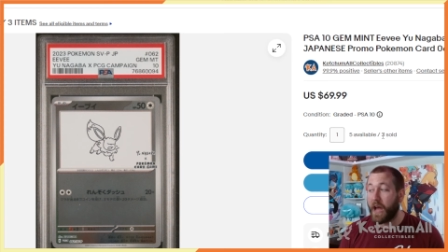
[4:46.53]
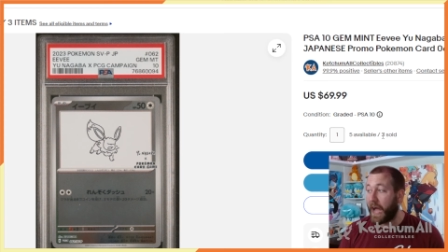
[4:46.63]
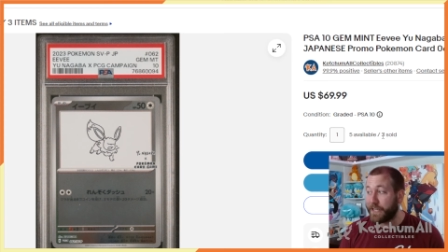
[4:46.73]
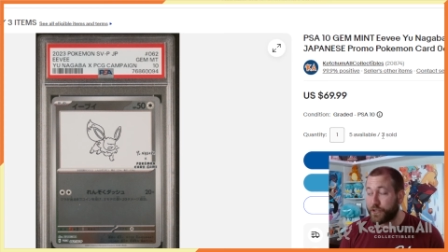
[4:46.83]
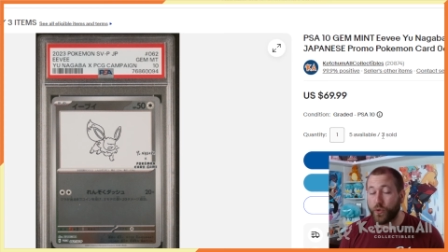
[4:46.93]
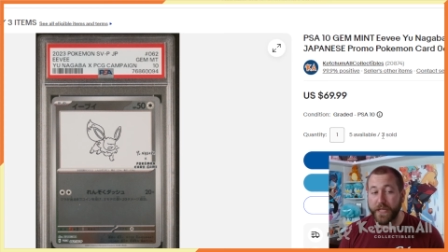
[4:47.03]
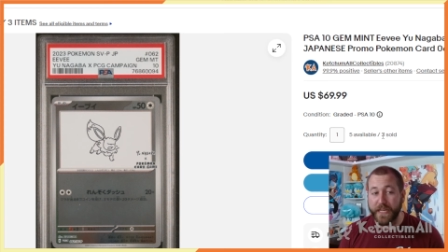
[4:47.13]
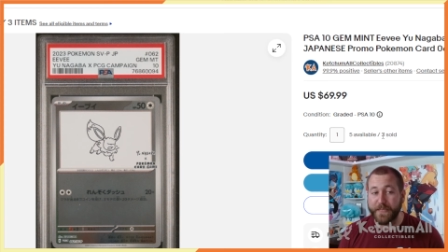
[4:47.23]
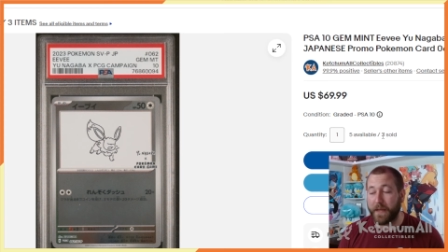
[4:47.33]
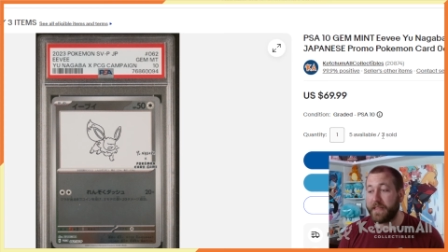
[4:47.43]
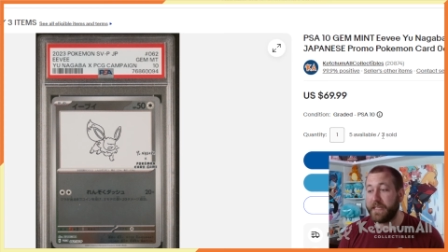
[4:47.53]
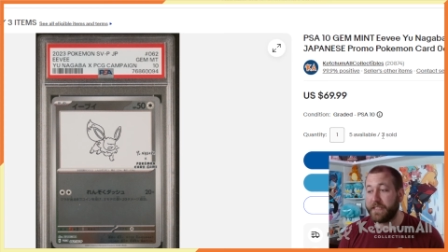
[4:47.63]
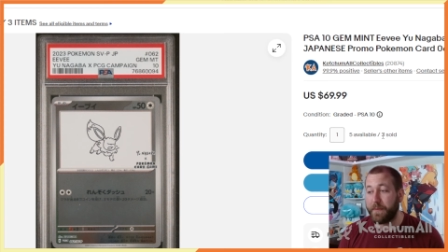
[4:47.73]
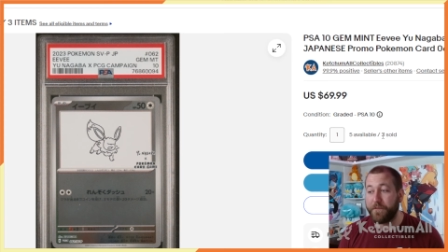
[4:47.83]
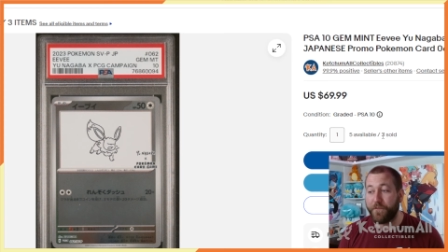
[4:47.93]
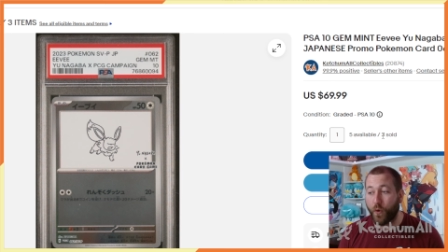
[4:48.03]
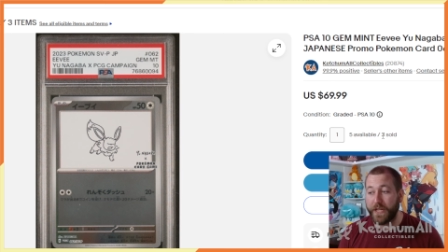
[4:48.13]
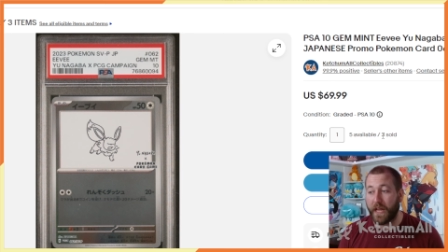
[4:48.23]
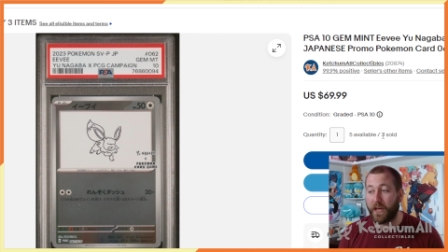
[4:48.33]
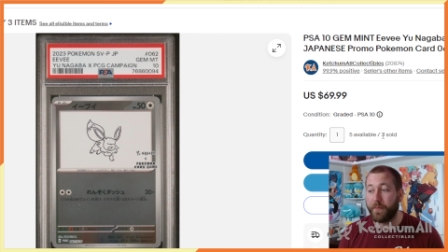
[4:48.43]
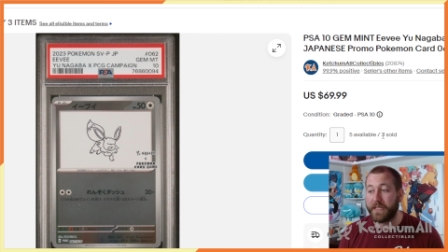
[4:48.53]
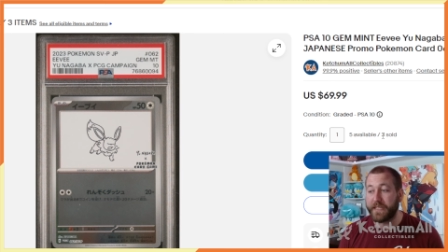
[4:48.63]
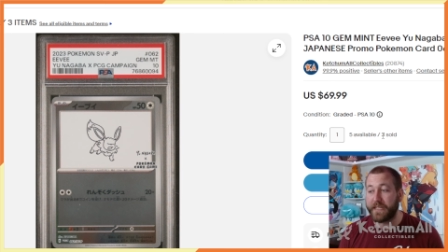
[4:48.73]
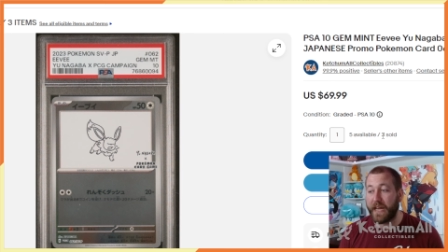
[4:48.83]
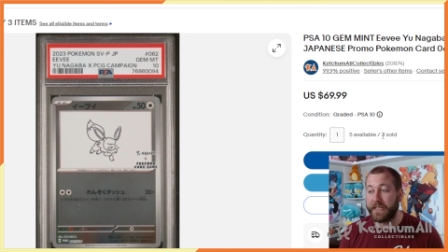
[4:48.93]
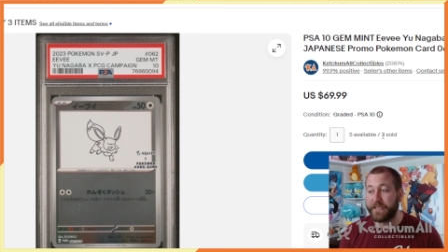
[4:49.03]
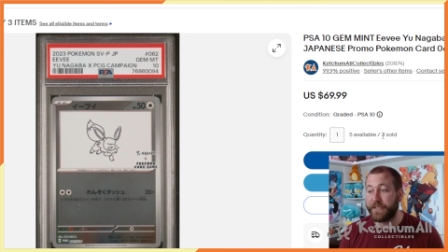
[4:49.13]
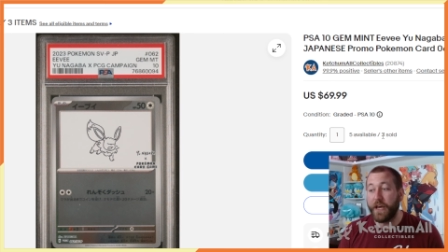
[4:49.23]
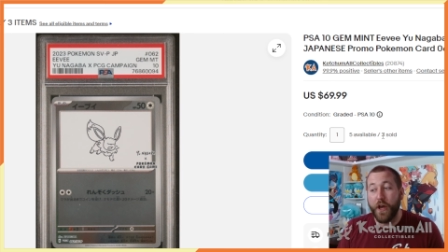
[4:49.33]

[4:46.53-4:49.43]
I truly expect these to be $40 PSA 10s.